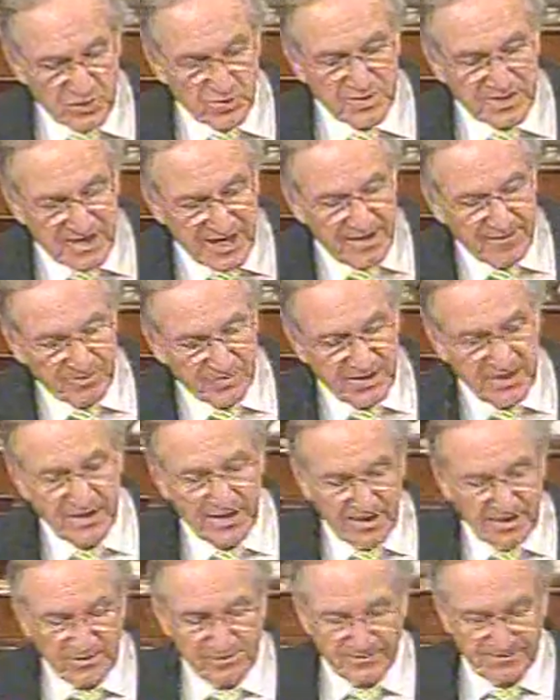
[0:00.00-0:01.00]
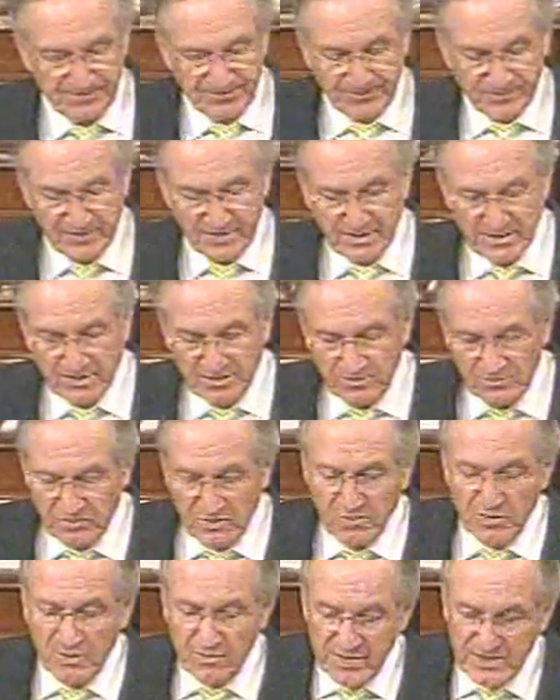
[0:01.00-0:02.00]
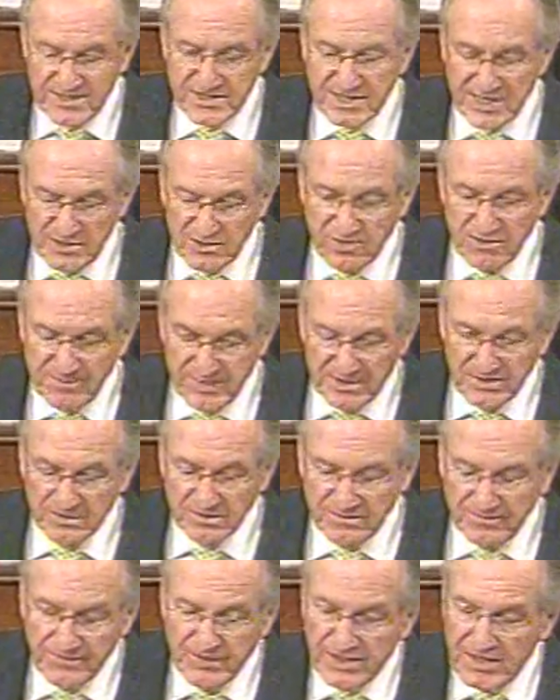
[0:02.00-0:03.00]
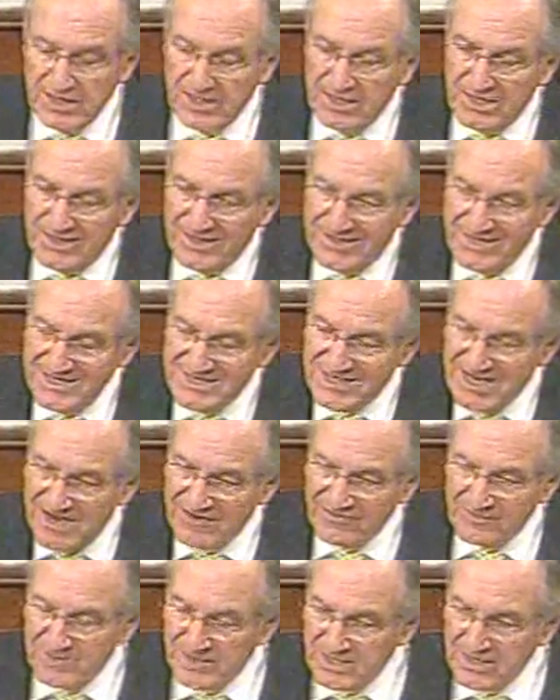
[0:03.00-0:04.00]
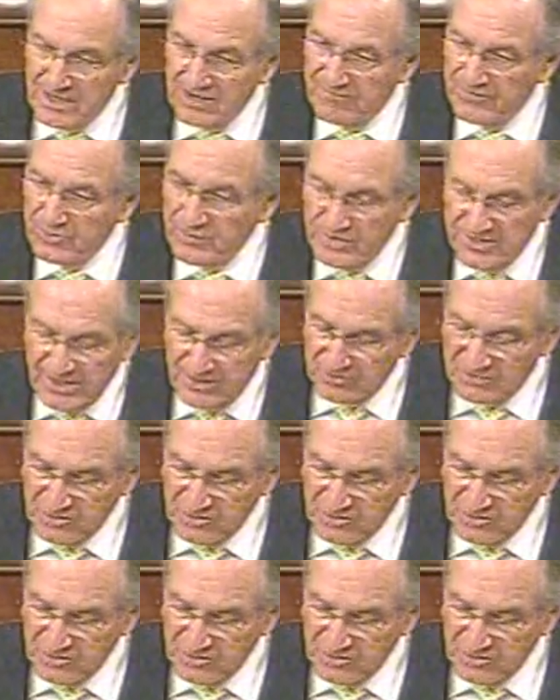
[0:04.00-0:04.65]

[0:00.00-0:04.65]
what's happening now. Well, what we say in our bill, these have to be covered without